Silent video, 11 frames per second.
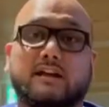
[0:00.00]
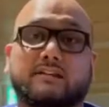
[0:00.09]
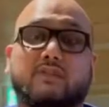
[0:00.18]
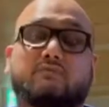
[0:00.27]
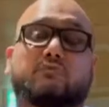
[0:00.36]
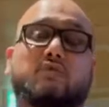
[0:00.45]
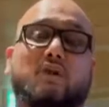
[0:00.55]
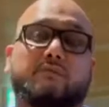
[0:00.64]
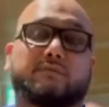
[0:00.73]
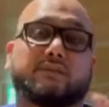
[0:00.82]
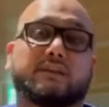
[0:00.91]
that would
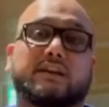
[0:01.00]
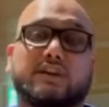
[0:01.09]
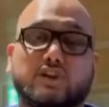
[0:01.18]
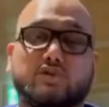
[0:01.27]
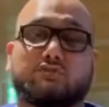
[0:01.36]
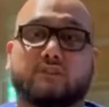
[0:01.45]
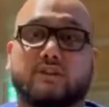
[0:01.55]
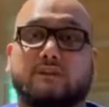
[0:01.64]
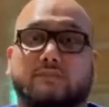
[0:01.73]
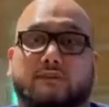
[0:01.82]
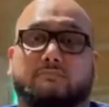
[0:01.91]
obviously induce a
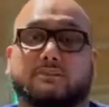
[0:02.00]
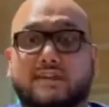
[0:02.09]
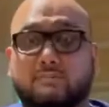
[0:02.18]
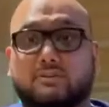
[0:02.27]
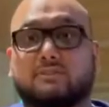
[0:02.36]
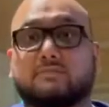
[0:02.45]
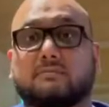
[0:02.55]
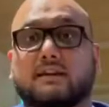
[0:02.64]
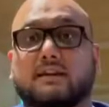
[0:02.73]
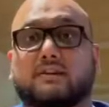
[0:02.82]
metabolism.